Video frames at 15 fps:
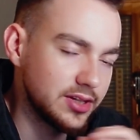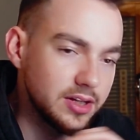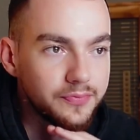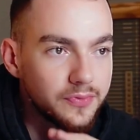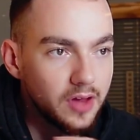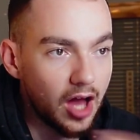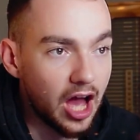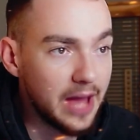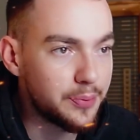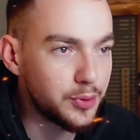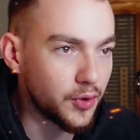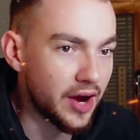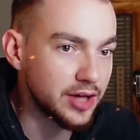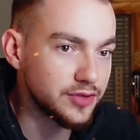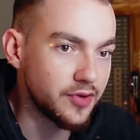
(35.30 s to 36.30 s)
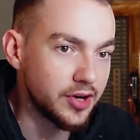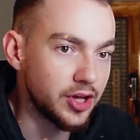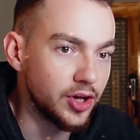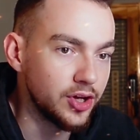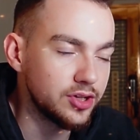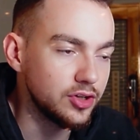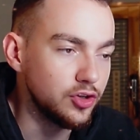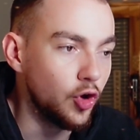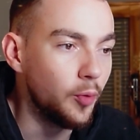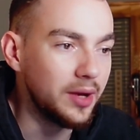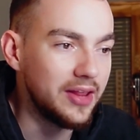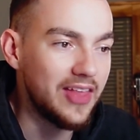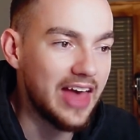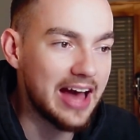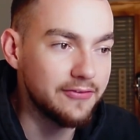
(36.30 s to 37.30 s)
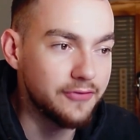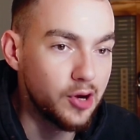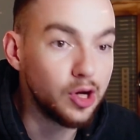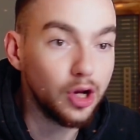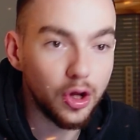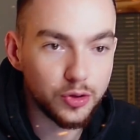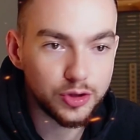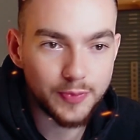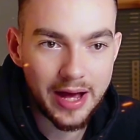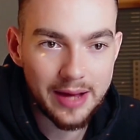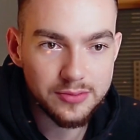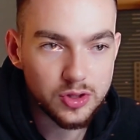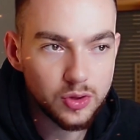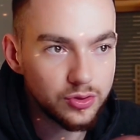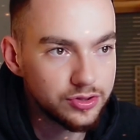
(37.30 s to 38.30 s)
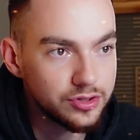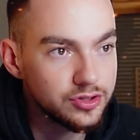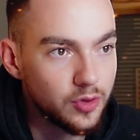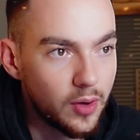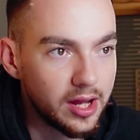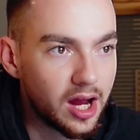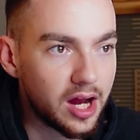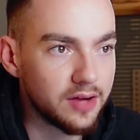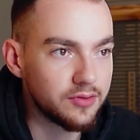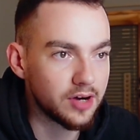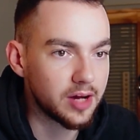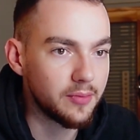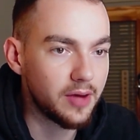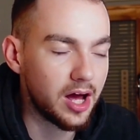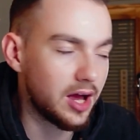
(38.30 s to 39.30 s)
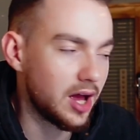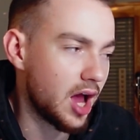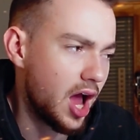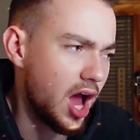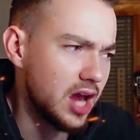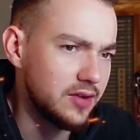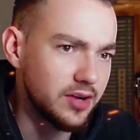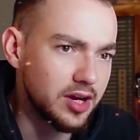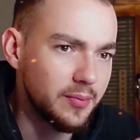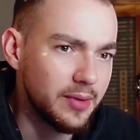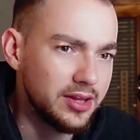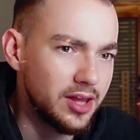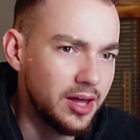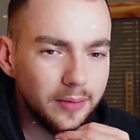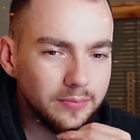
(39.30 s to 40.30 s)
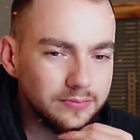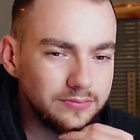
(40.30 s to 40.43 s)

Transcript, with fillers: IPRoyal is very good. Normally they have very low spam scores, so I kind of I, I, highly recommend them.